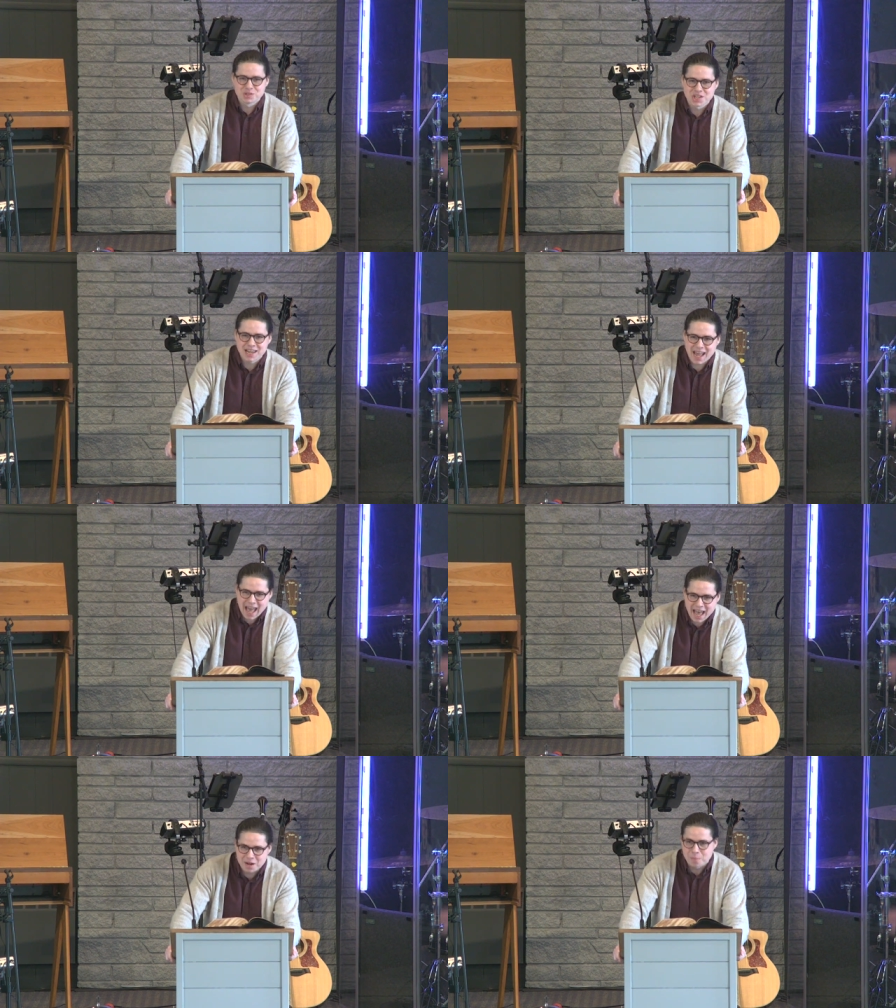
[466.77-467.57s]
like
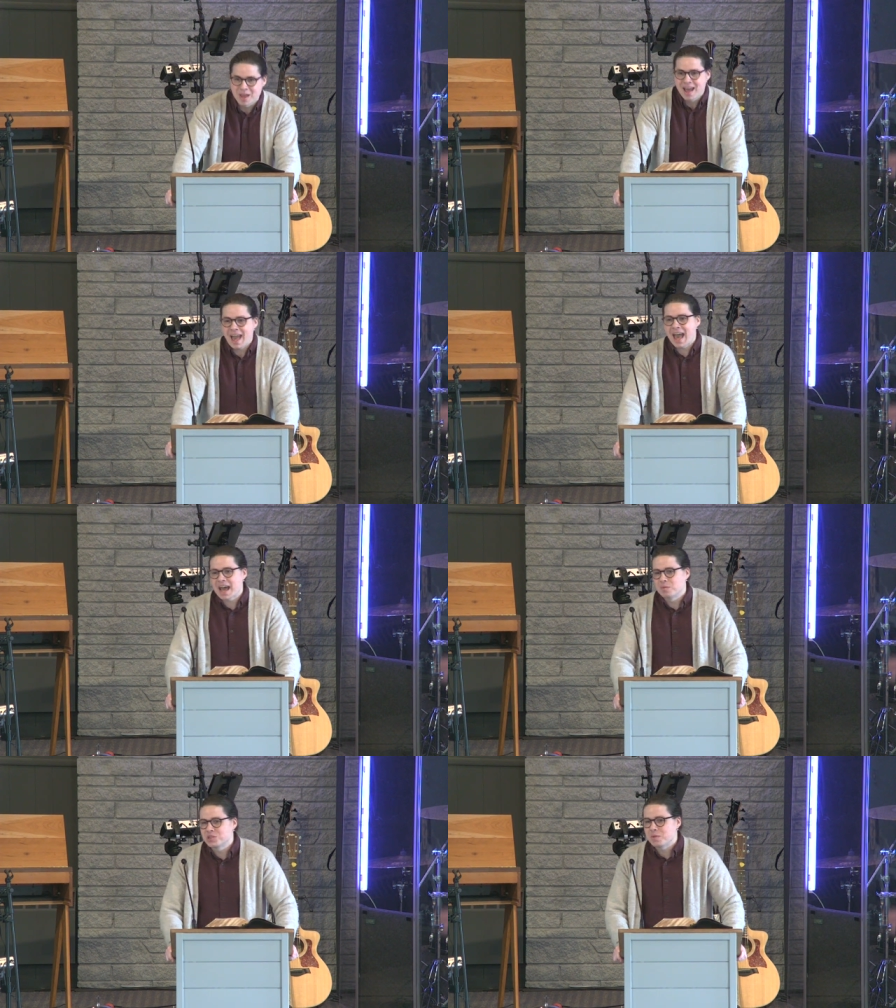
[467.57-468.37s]
Adam.
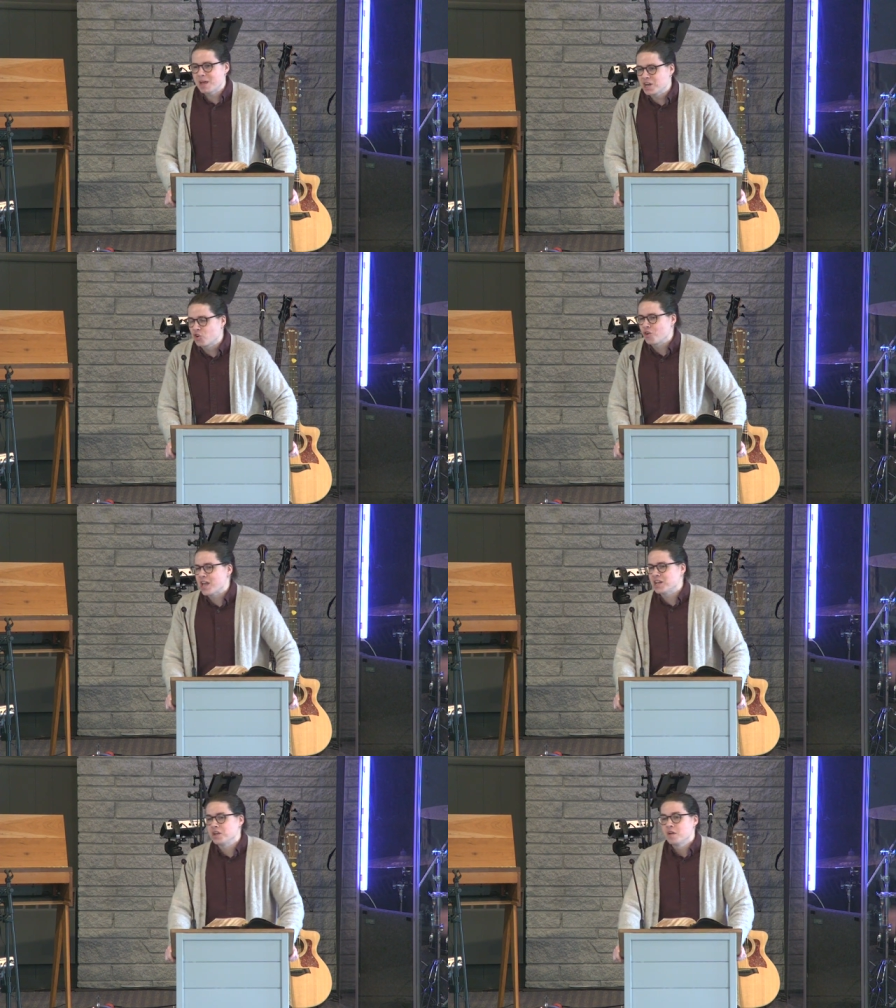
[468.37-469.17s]
Adam was a man
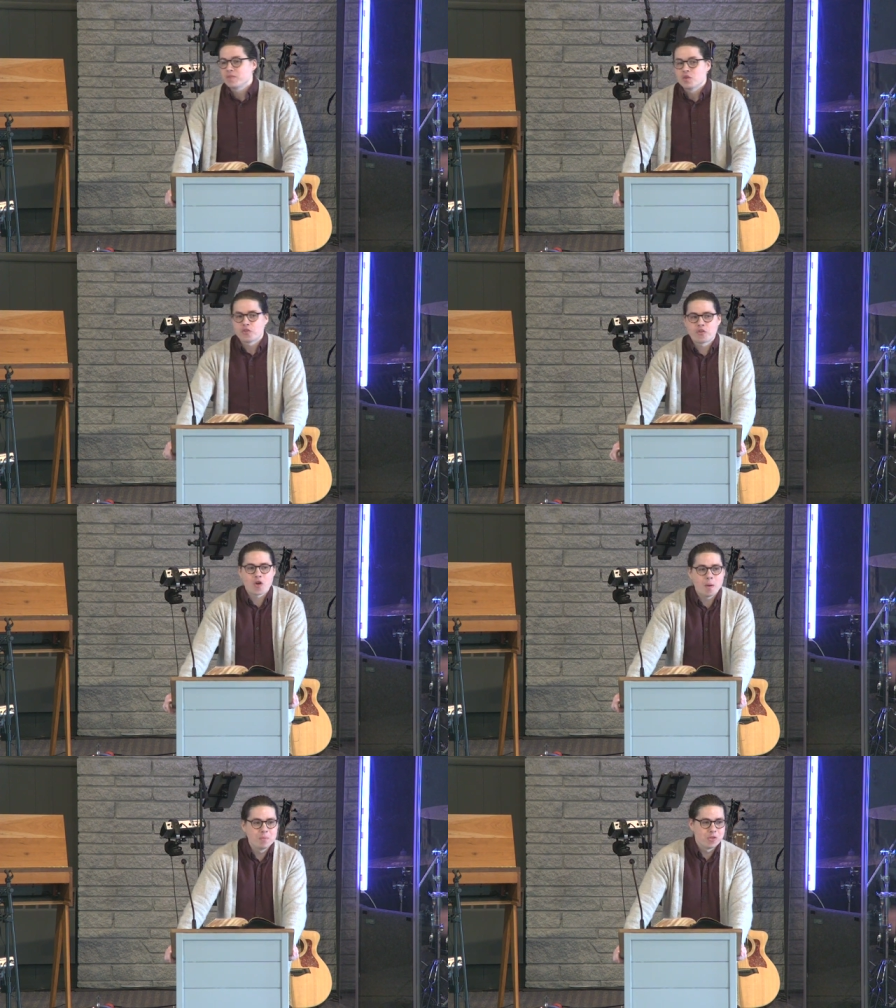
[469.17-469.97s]
created
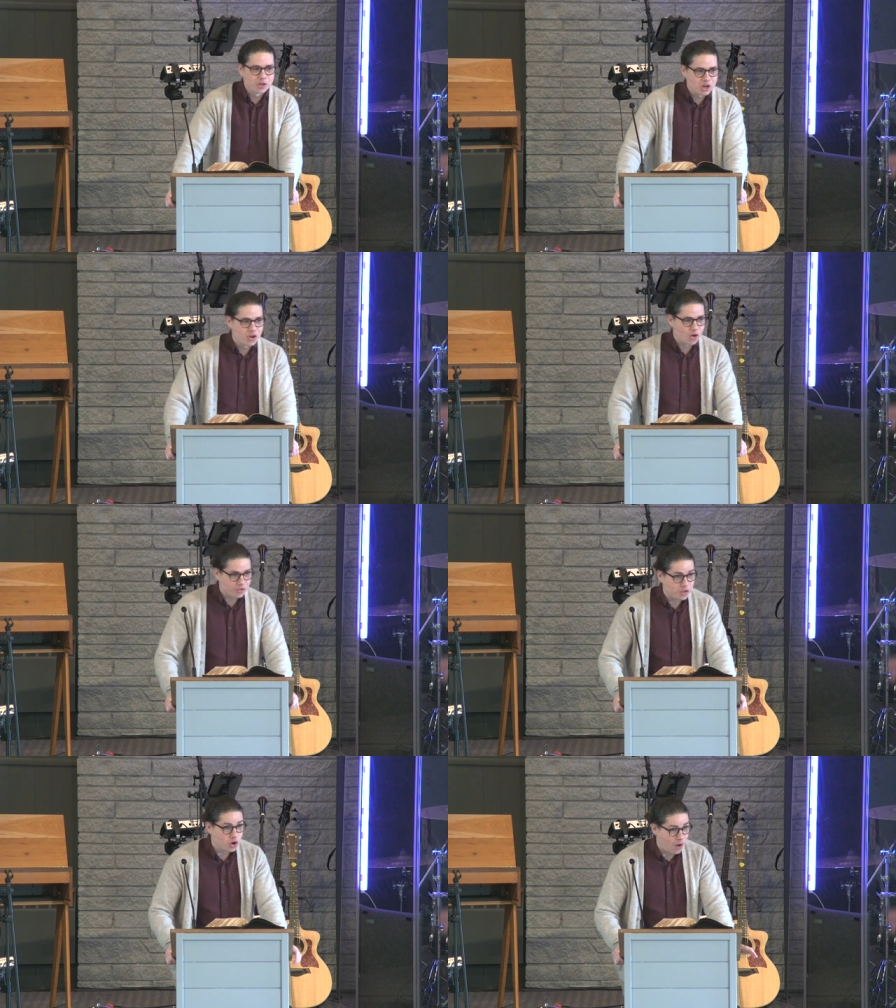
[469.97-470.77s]
from the
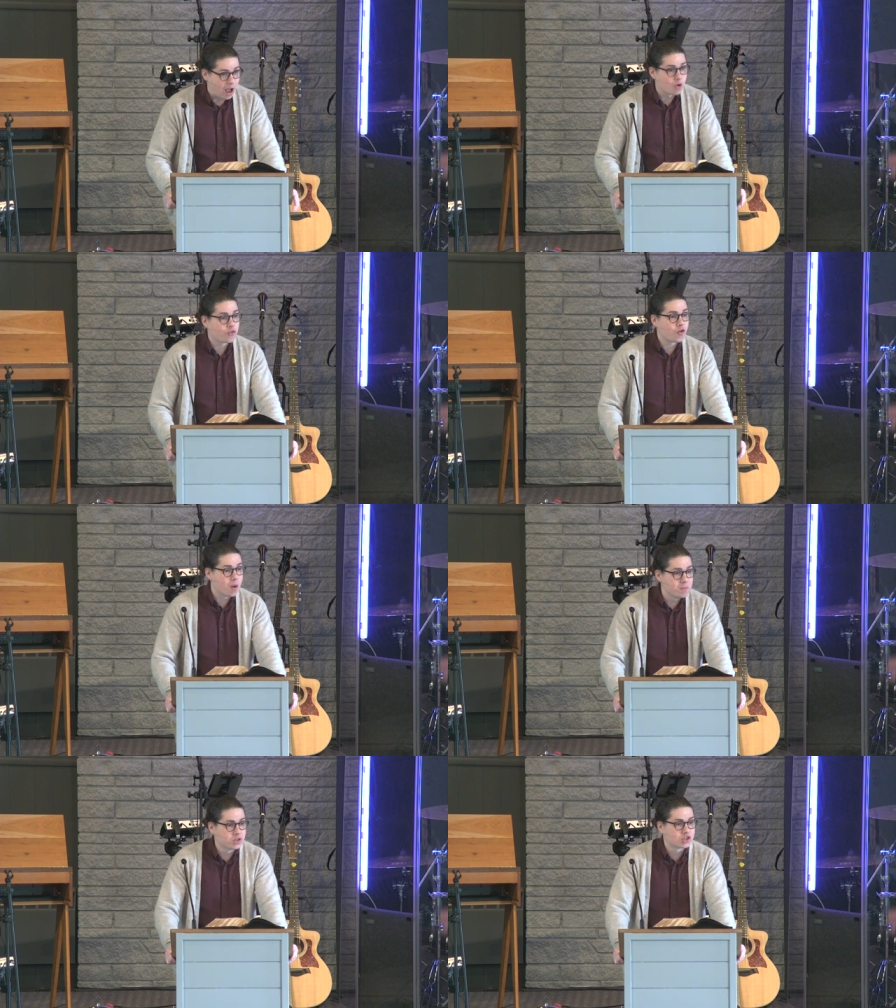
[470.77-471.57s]
ground,
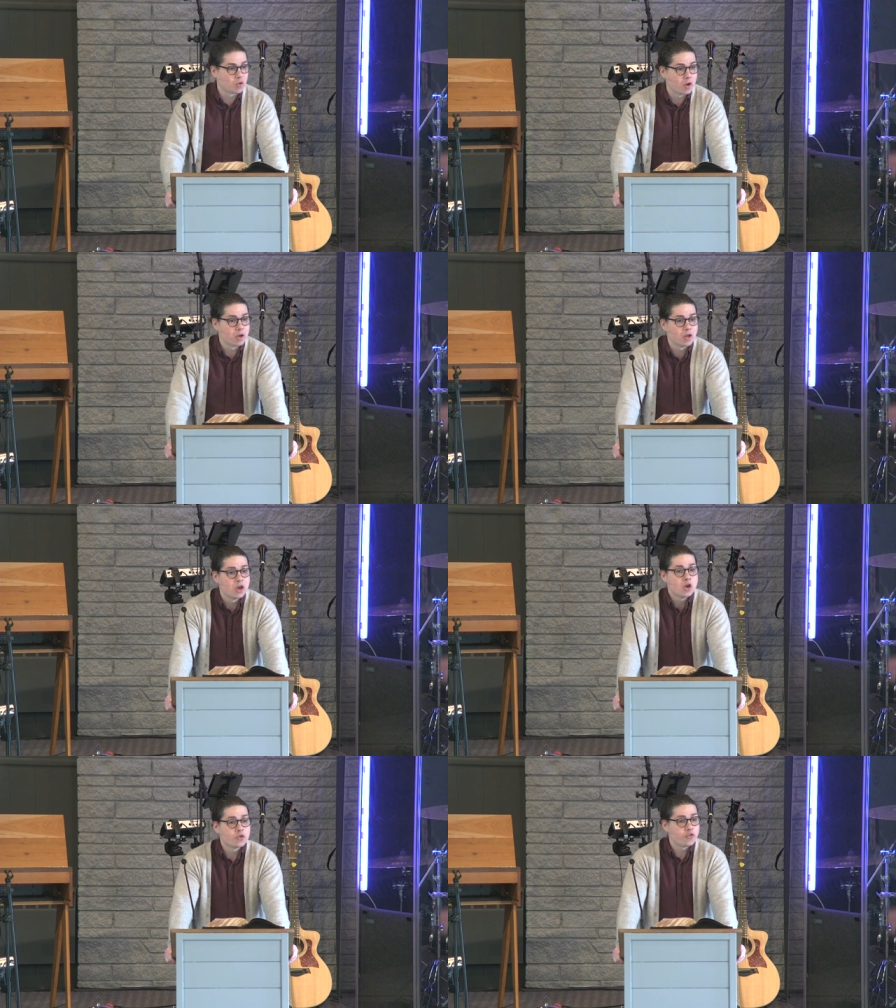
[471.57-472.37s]
from the soil,
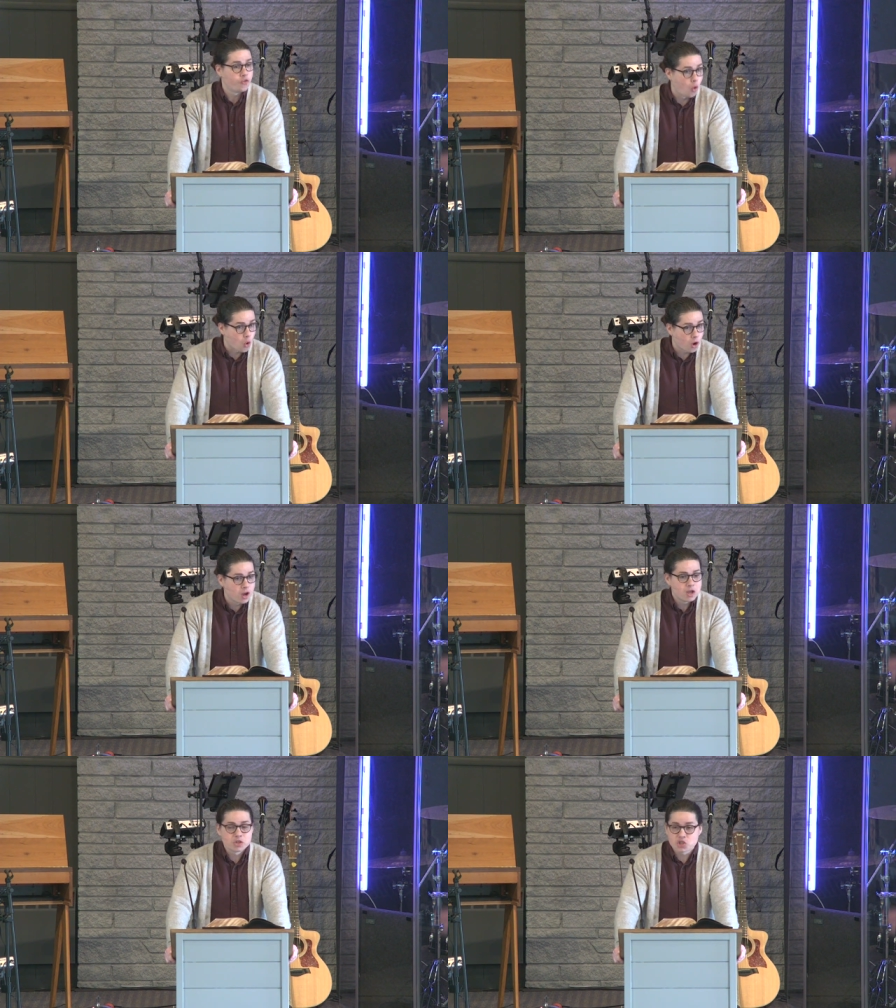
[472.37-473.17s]
for
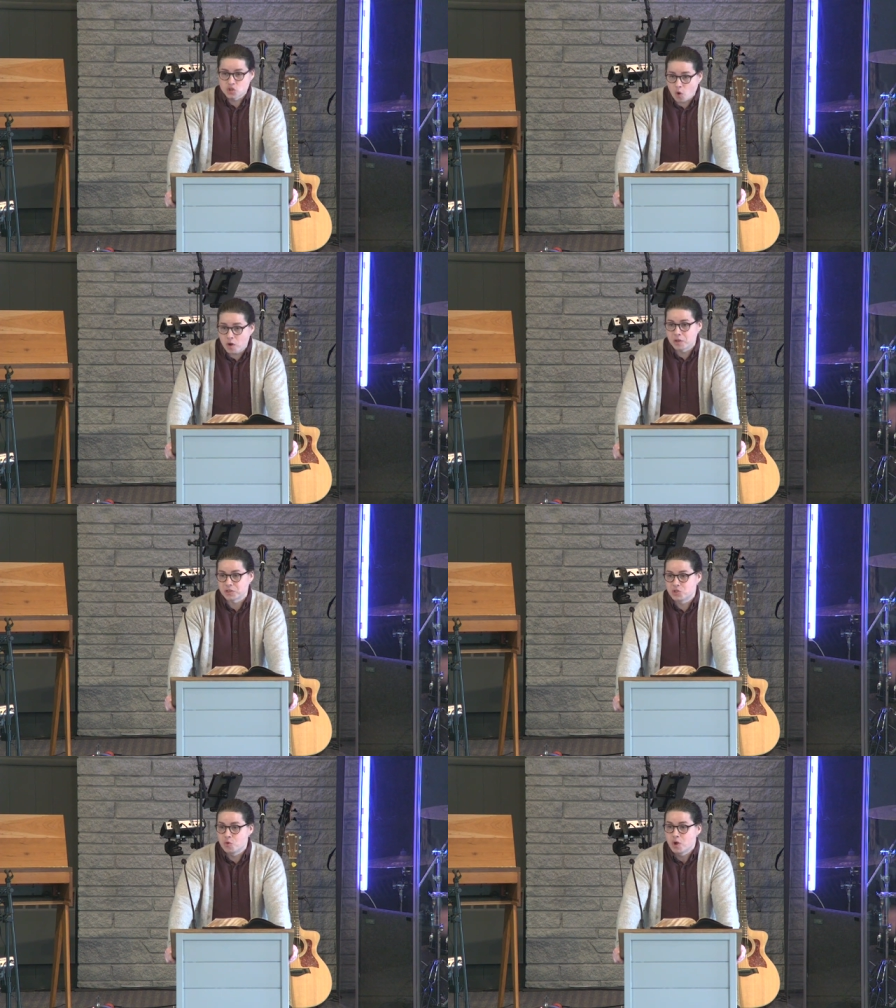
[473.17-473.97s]
the soil,
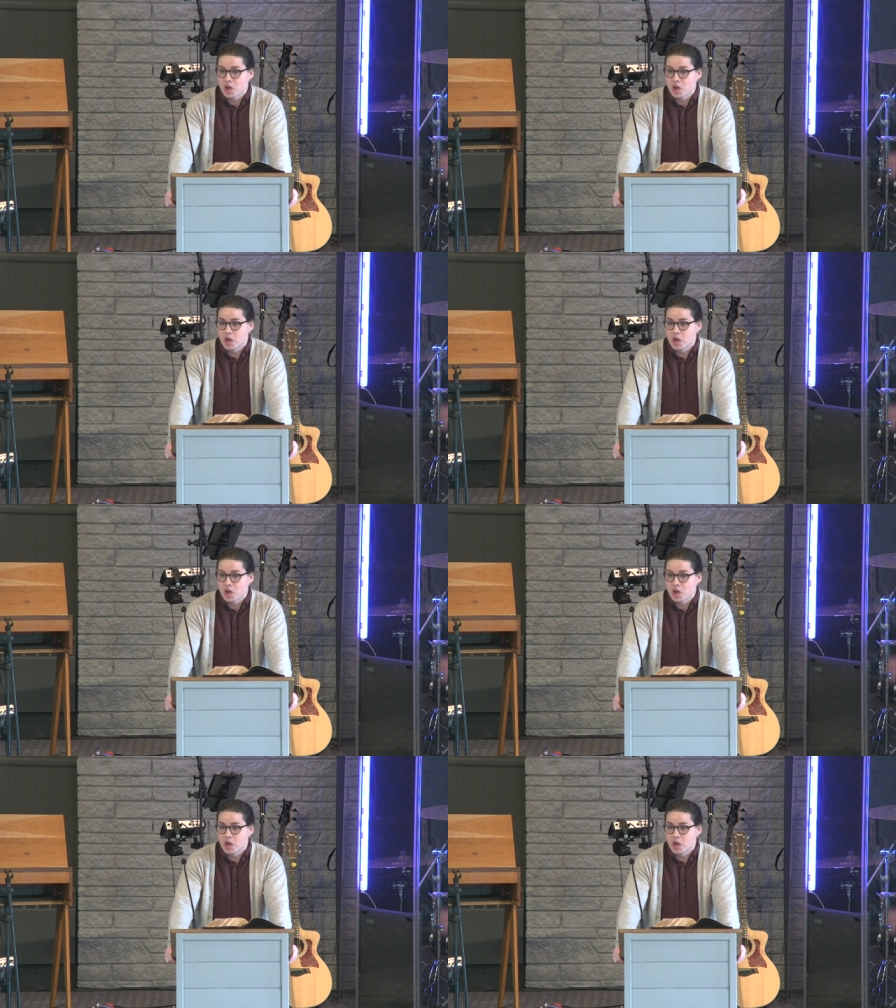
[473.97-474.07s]
to